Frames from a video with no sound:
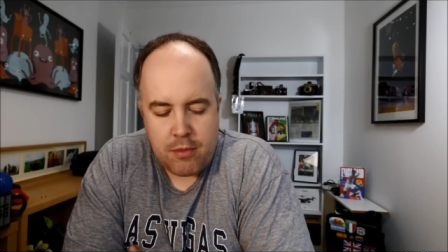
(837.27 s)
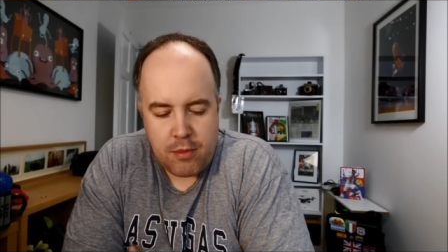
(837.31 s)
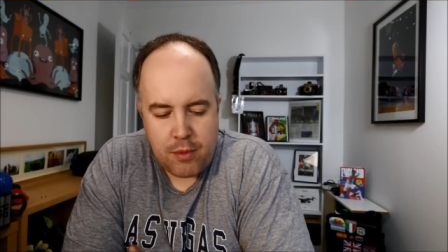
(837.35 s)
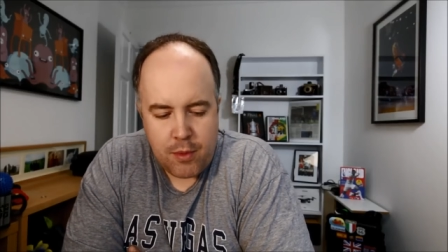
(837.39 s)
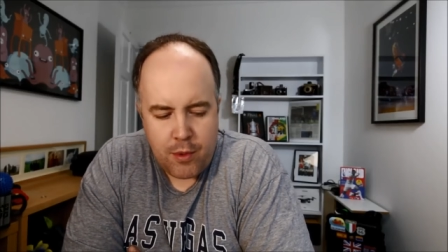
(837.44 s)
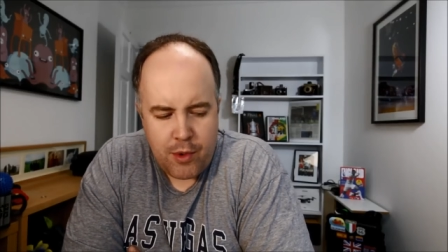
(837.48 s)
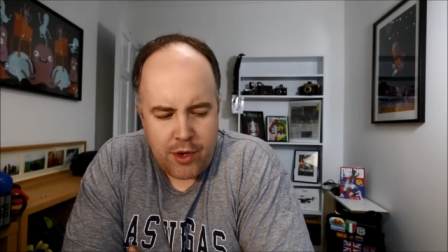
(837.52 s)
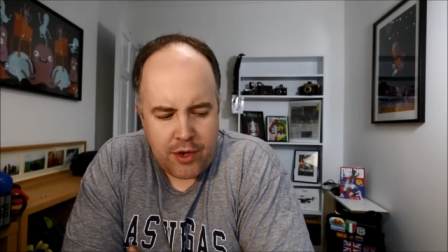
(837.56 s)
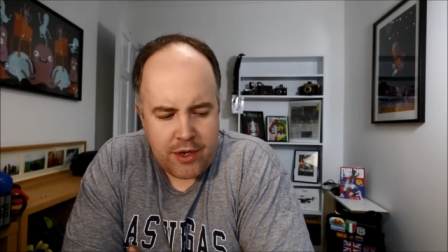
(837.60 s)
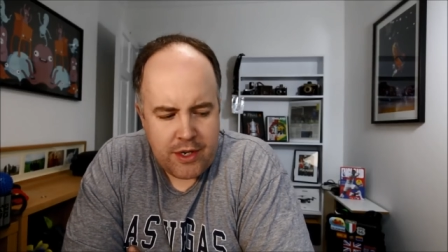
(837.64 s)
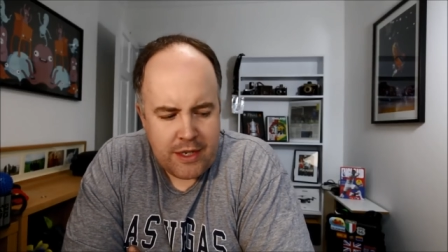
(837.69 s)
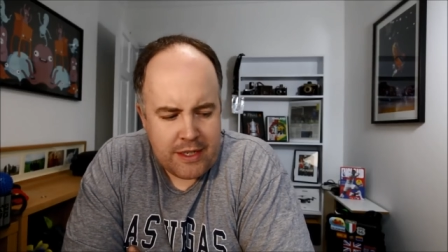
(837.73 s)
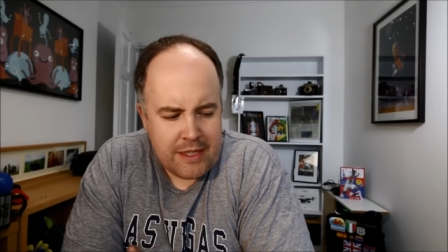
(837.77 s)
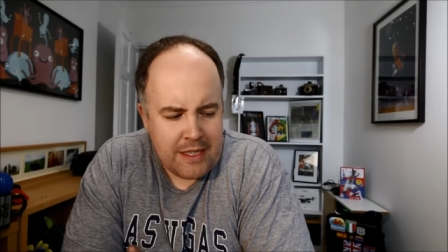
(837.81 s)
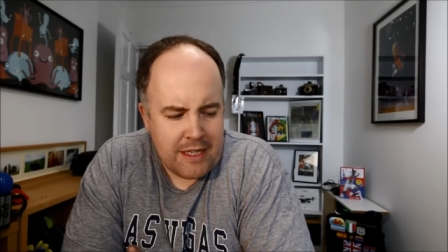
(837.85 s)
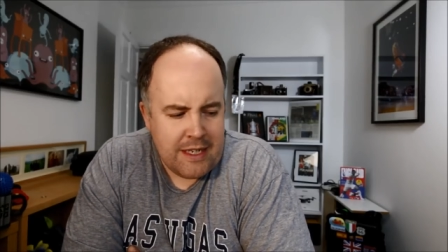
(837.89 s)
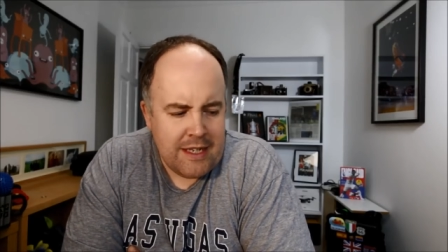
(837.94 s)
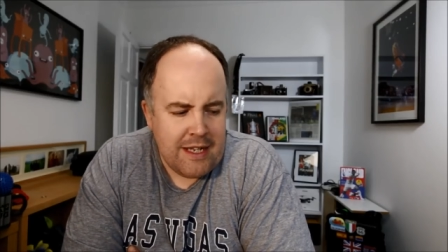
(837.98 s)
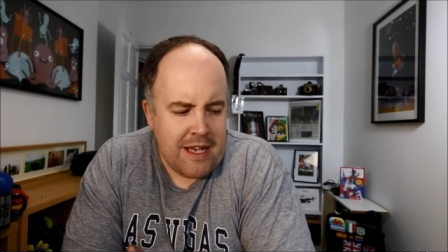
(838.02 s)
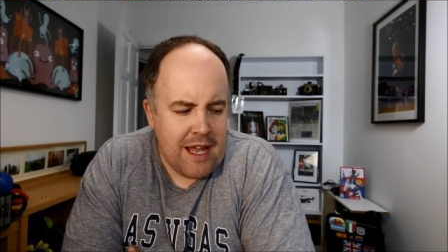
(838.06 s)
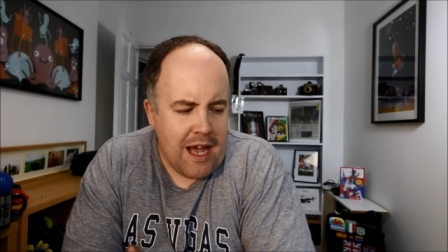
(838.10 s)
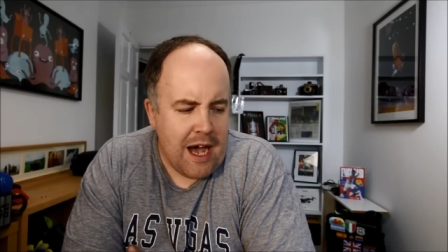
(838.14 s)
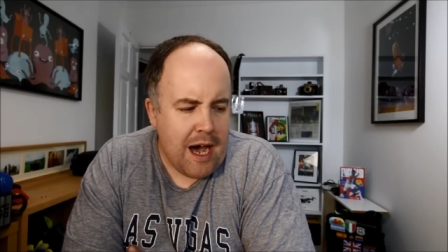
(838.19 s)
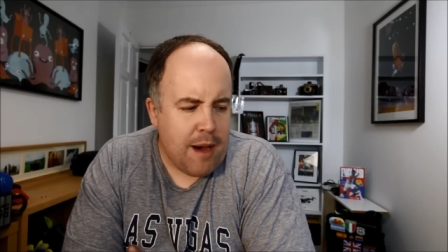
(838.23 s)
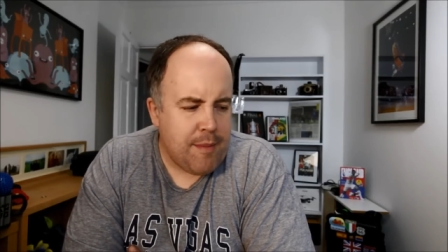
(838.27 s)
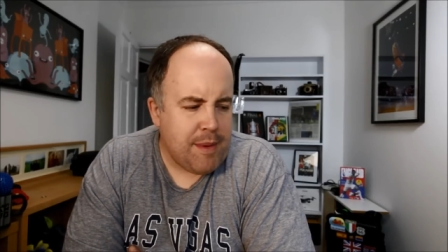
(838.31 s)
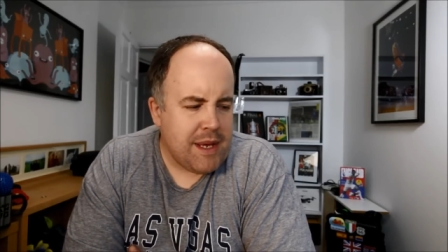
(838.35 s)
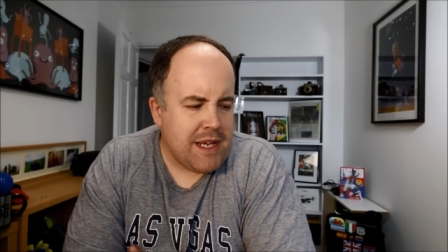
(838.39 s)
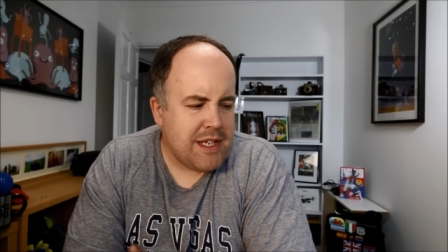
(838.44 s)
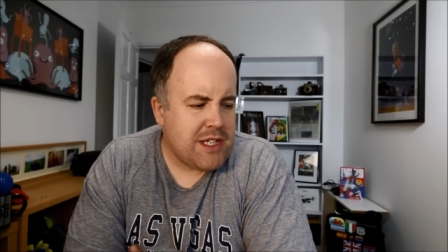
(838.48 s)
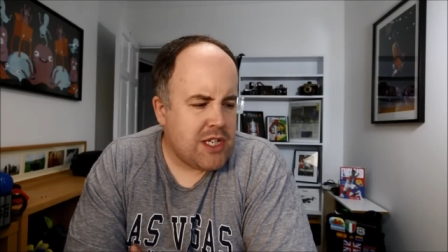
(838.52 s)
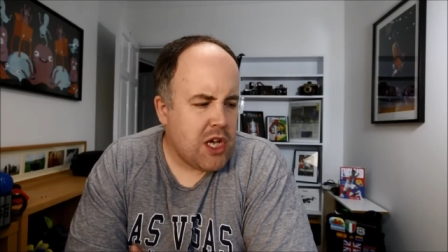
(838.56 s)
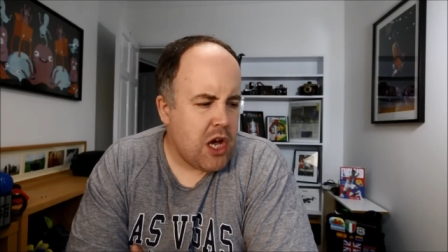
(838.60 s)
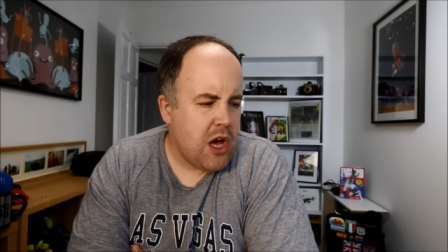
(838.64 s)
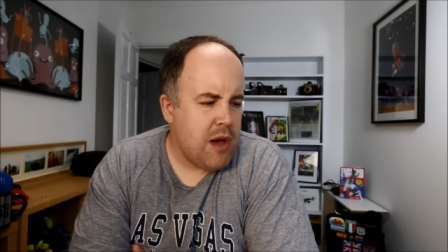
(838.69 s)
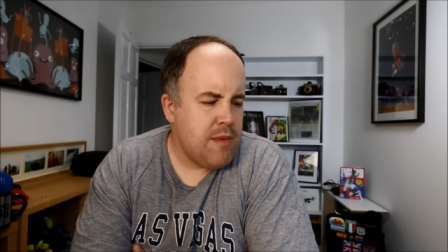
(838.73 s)
one.
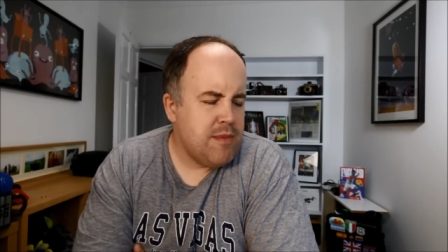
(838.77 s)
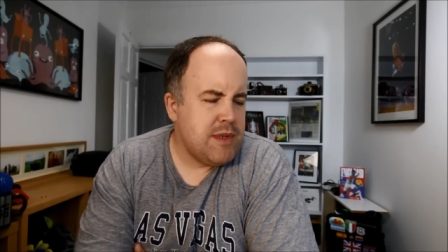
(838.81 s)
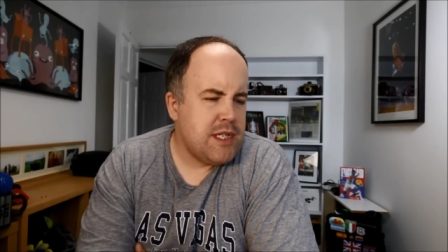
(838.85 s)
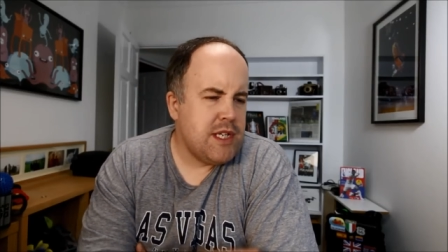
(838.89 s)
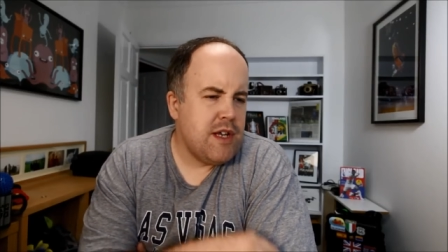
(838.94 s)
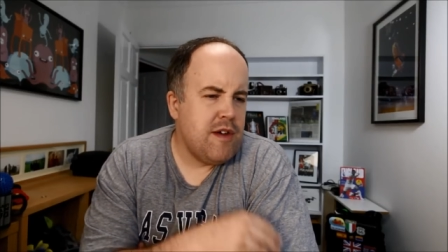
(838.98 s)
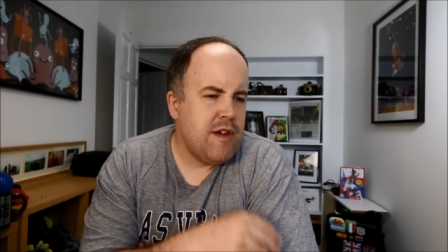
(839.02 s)
In terms